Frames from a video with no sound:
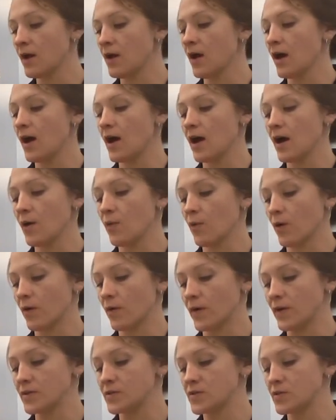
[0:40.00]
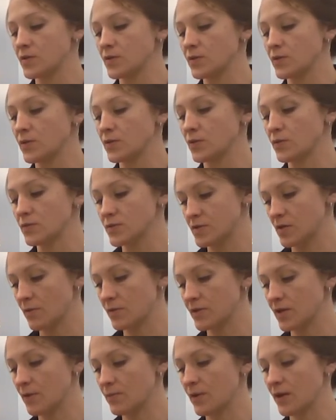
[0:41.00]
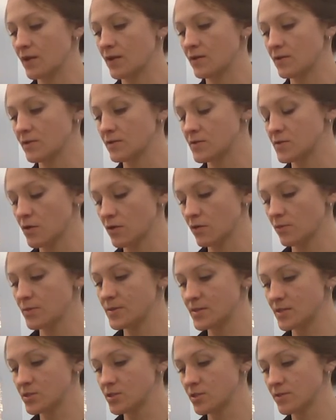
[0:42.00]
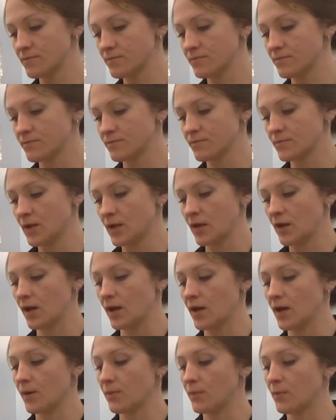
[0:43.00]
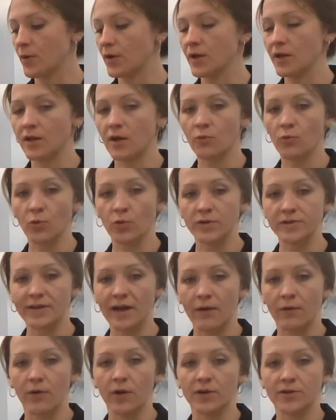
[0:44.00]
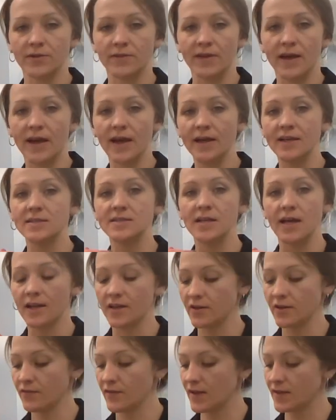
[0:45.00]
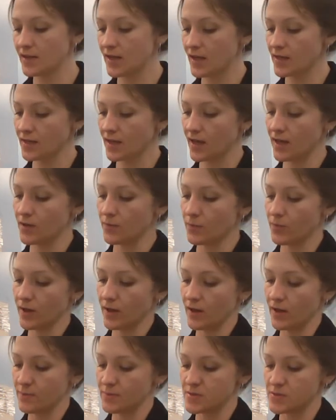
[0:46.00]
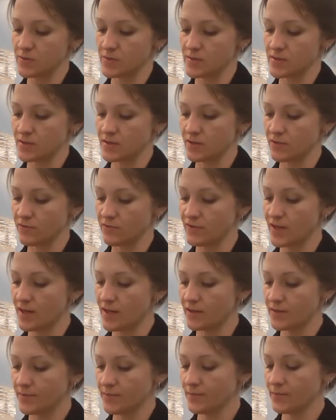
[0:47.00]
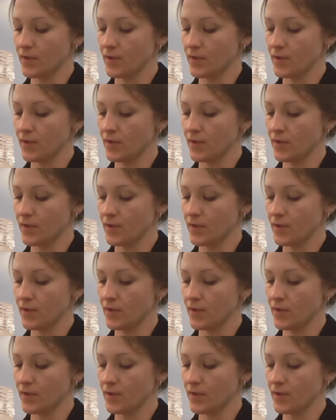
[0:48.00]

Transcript: We're going to start with them in sternal position, putting a rolled towel under the head to elevate that and kind of bring it up so it's a little flatter.